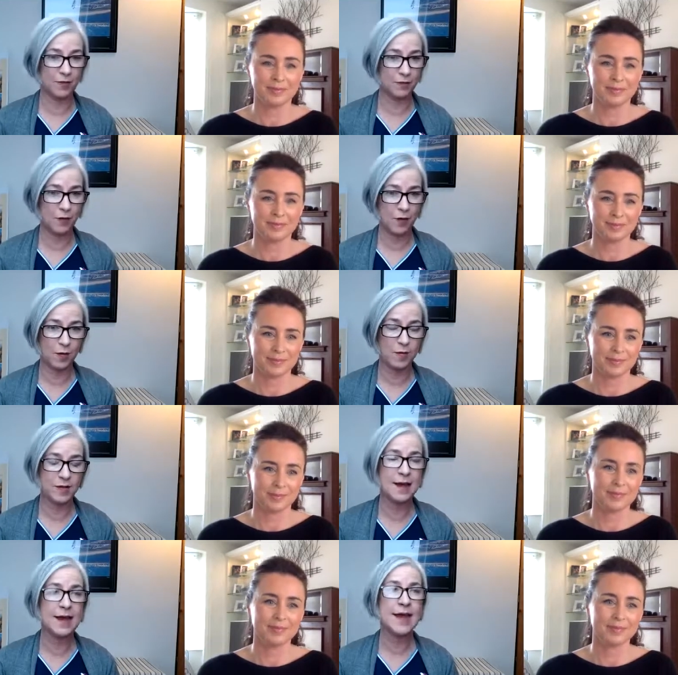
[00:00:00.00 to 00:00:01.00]
Speaker 1: and forms.
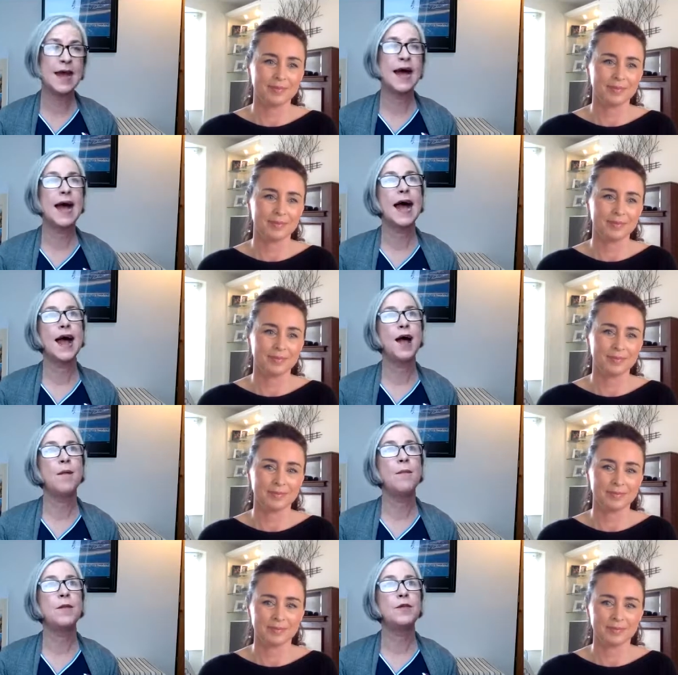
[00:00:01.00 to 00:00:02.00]

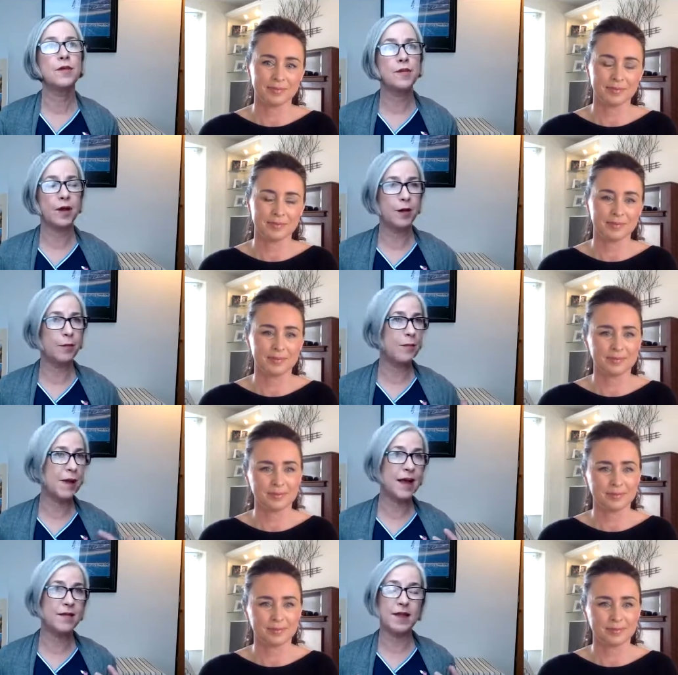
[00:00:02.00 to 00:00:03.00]
Um, just your
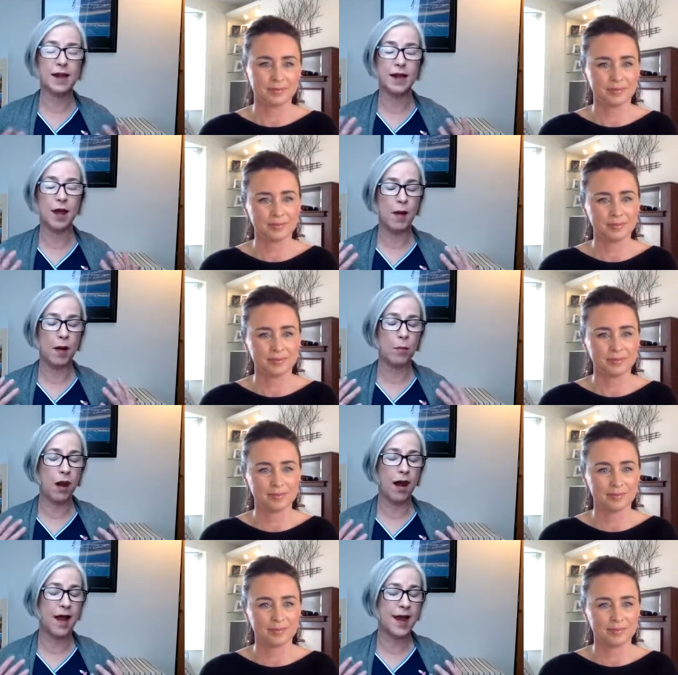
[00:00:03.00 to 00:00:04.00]
basic
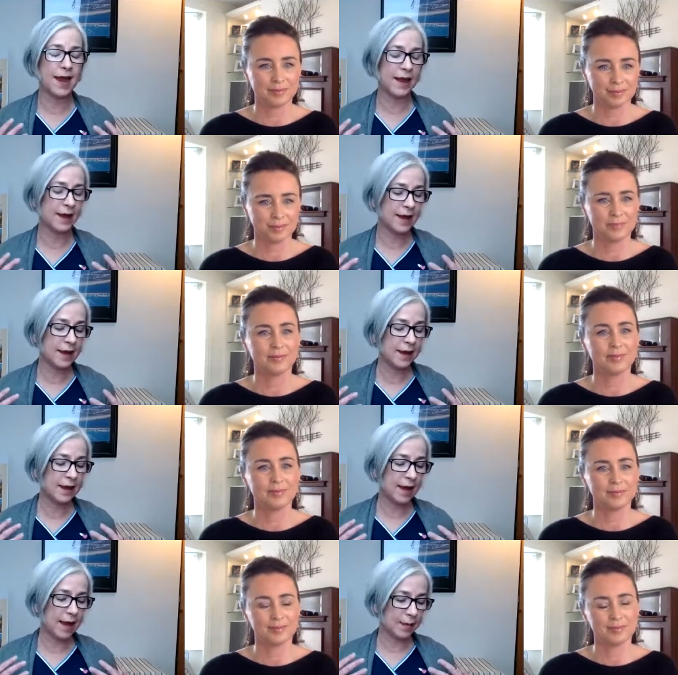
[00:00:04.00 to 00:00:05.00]
applying
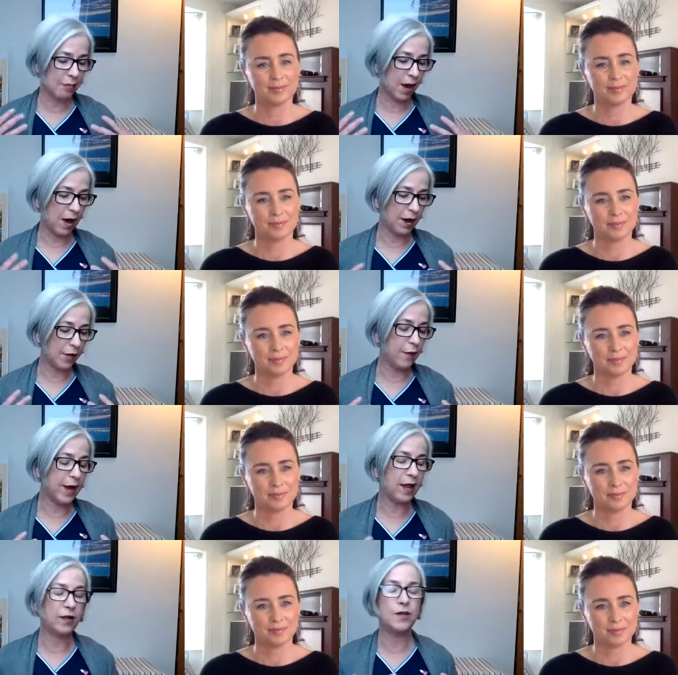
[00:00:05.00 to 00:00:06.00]
a, an
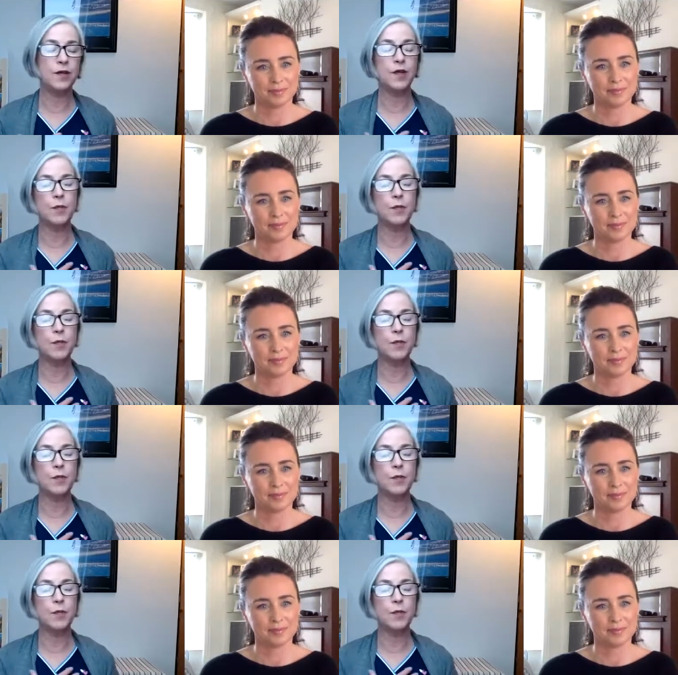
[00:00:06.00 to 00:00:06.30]
oil to the